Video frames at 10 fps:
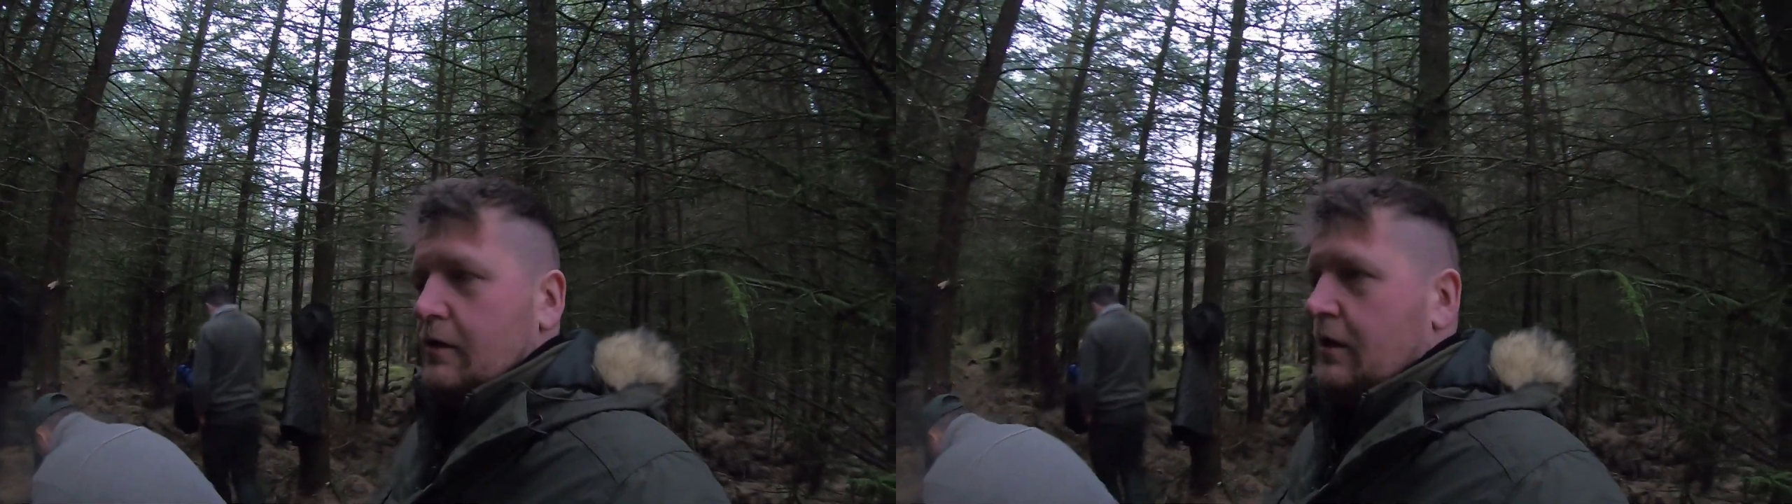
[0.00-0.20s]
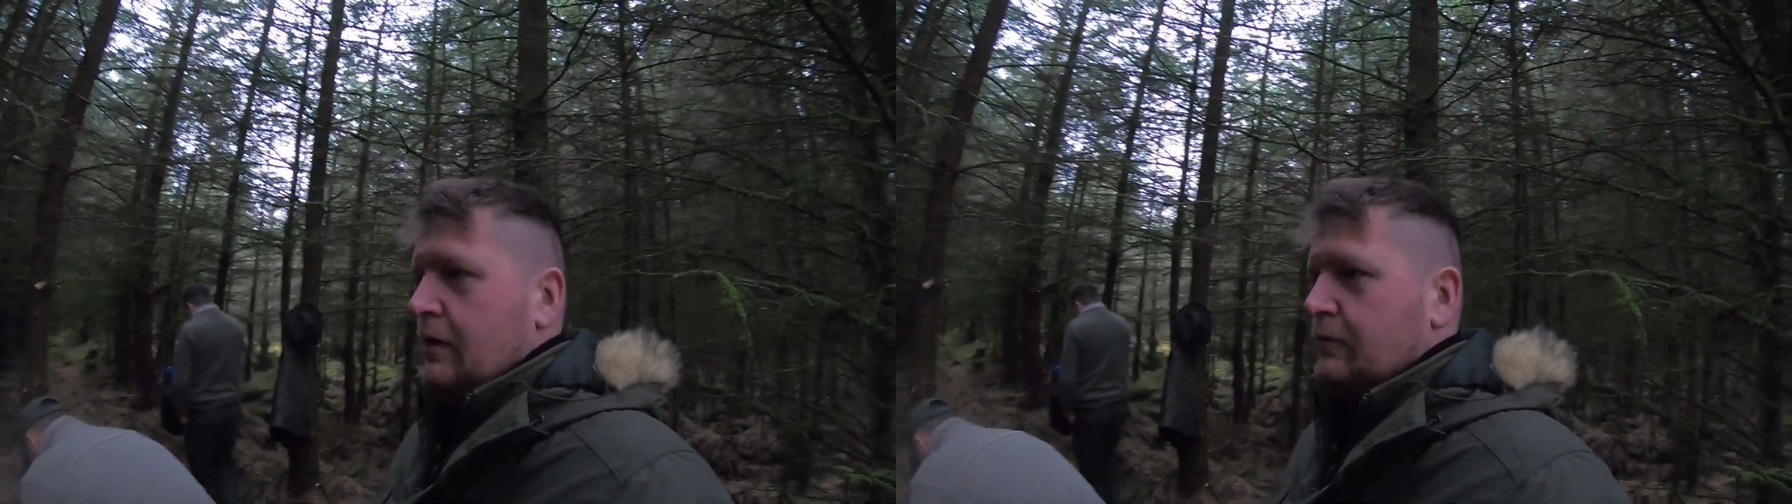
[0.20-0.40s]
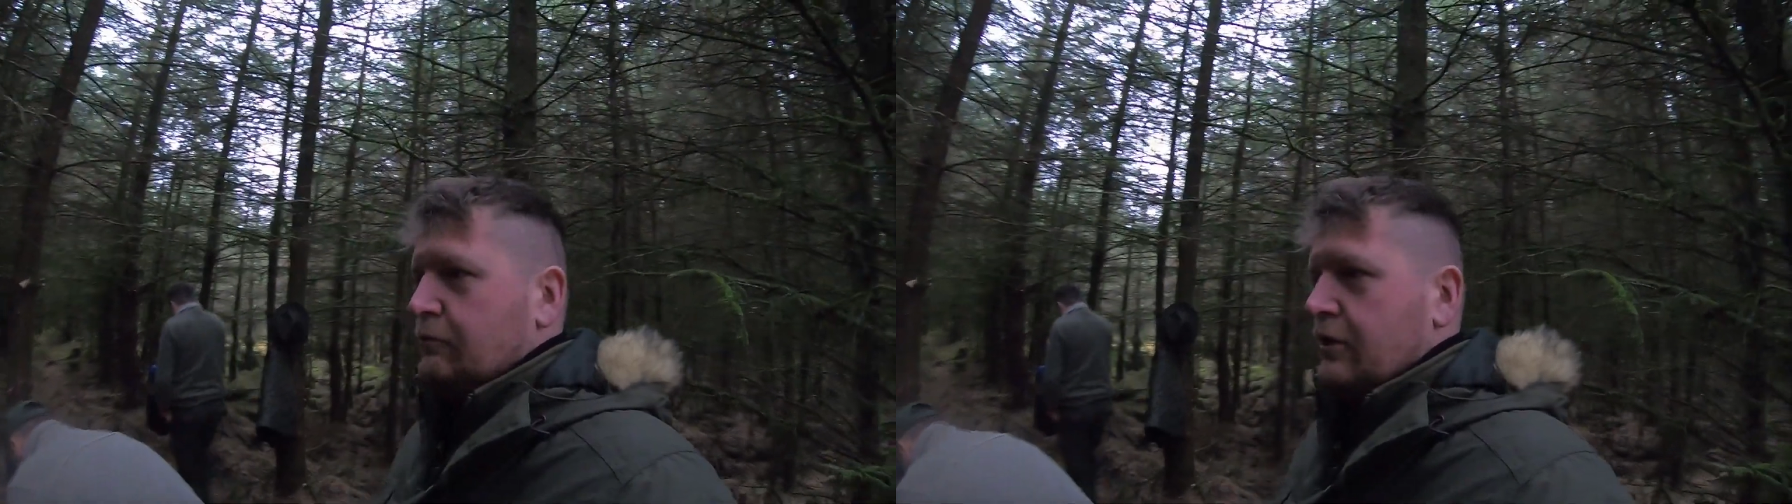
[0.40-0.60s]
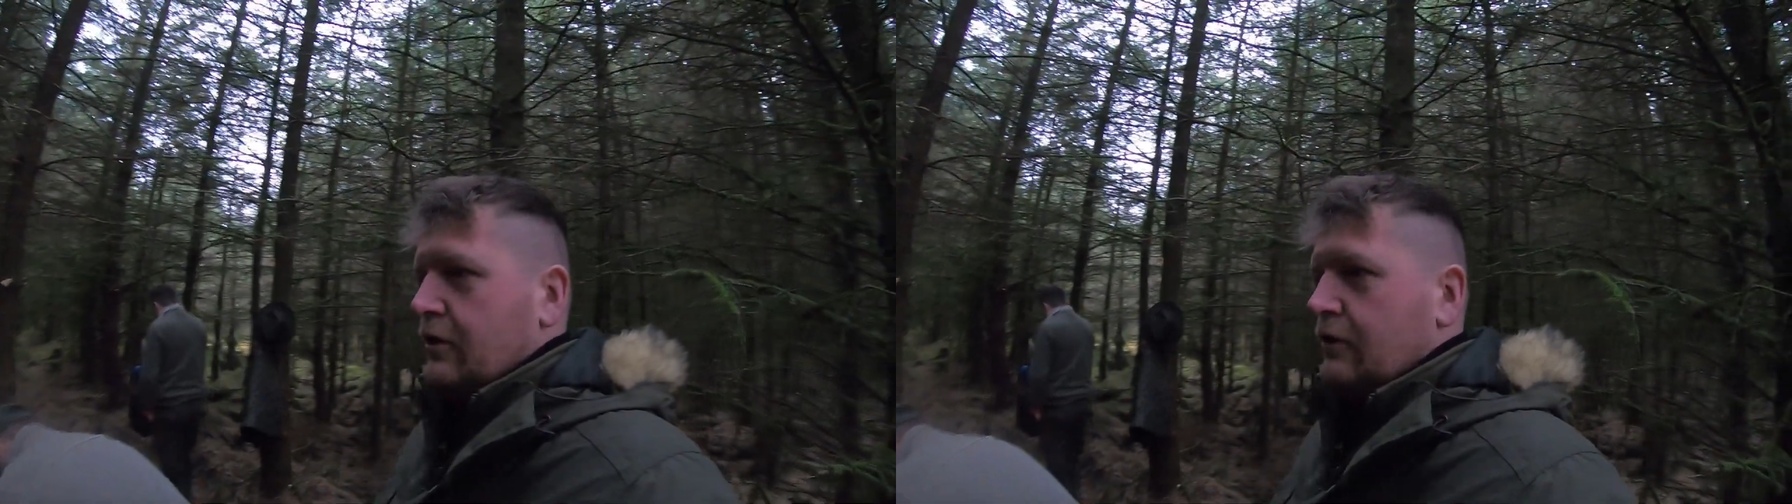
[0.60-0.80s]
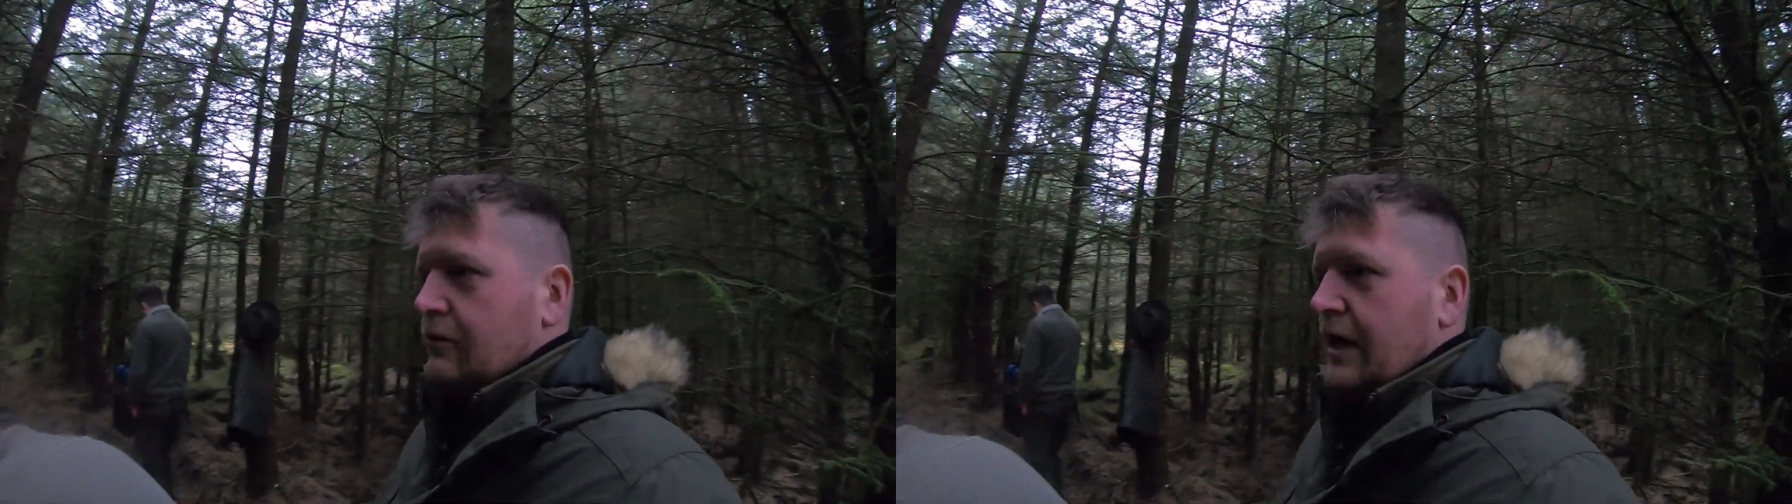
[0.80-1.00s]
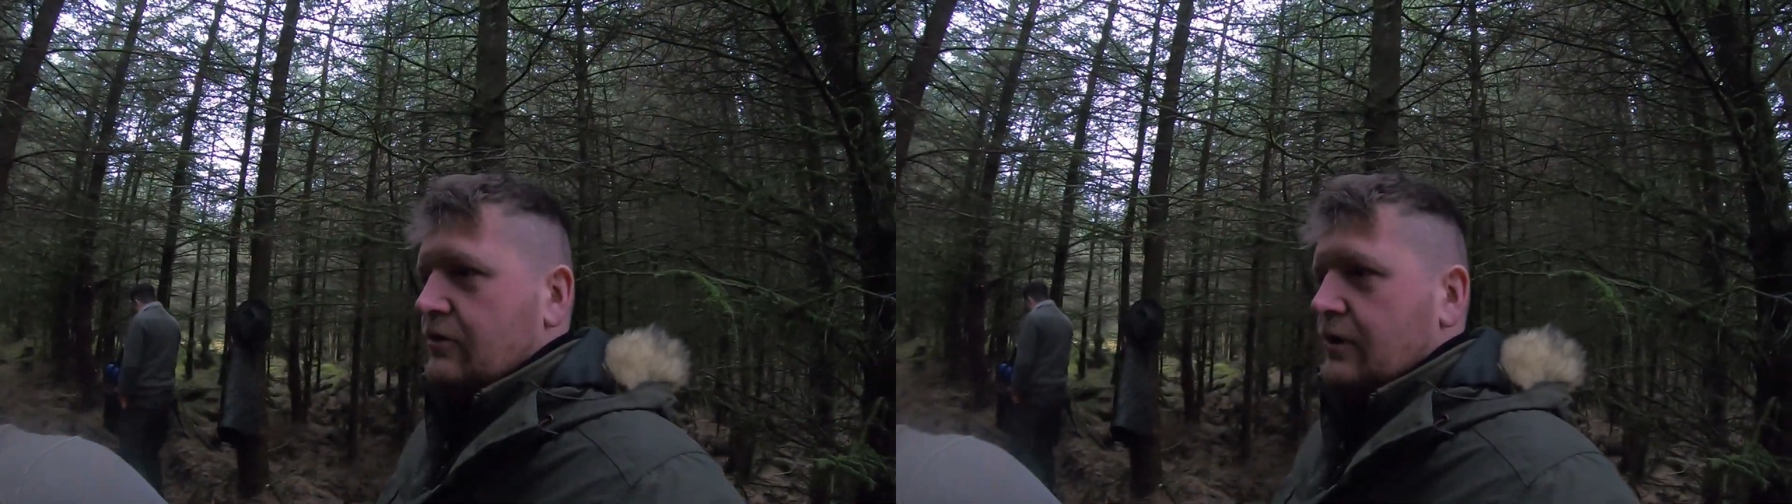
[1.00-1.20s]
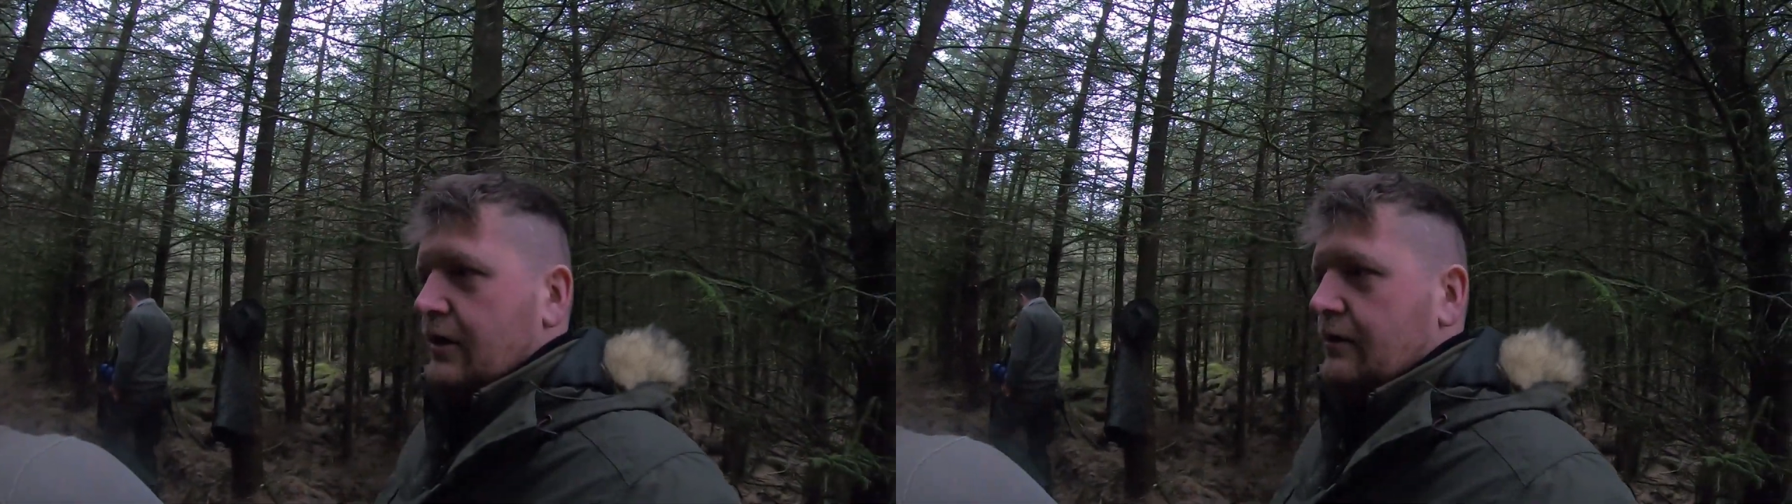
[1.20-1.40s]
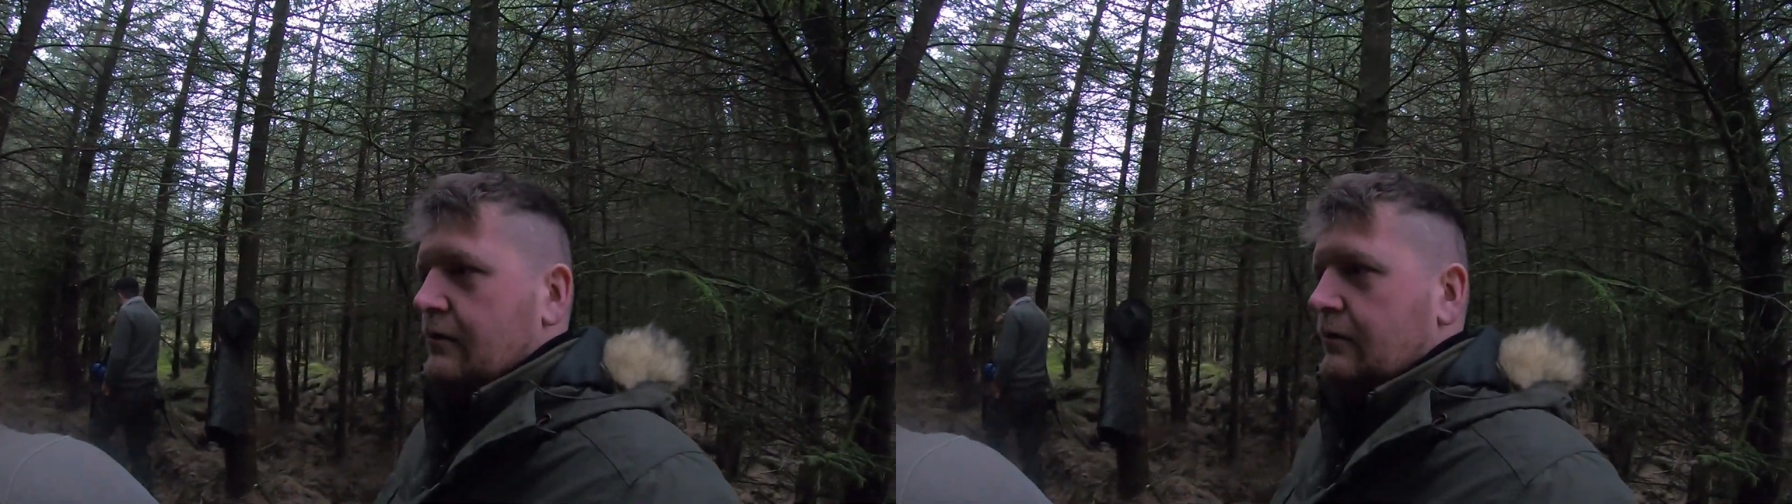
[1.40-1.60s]
I was pretty cold
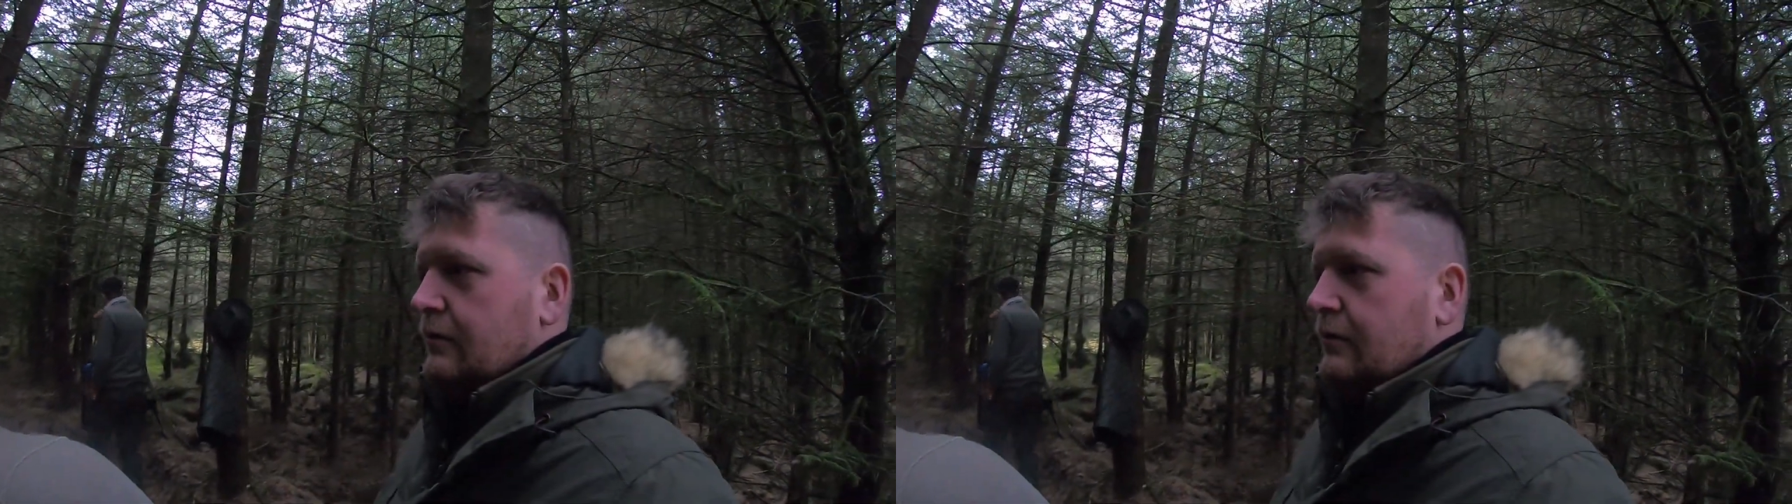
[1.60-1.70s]
actually.